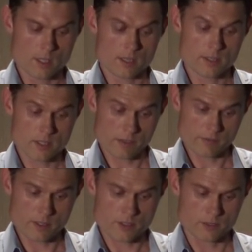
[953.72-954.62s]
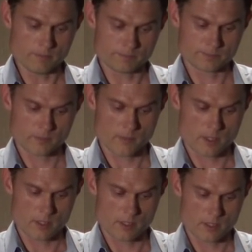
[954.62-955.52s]
This definition,
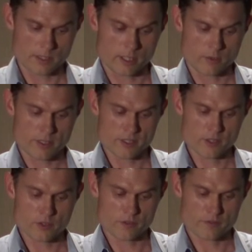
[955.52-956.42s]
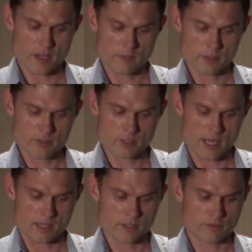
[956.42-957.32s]
the increasing use of fibers
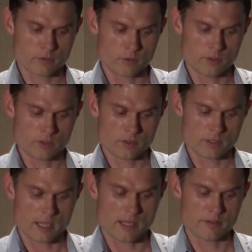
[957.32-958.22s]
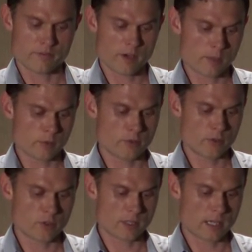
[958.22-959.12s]
added to food, and the variable
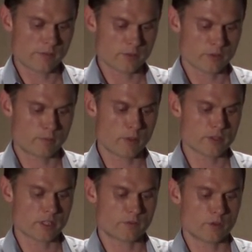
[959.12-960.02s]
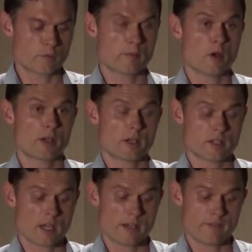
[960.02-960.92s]
nutrient levels of processed foods promoted as high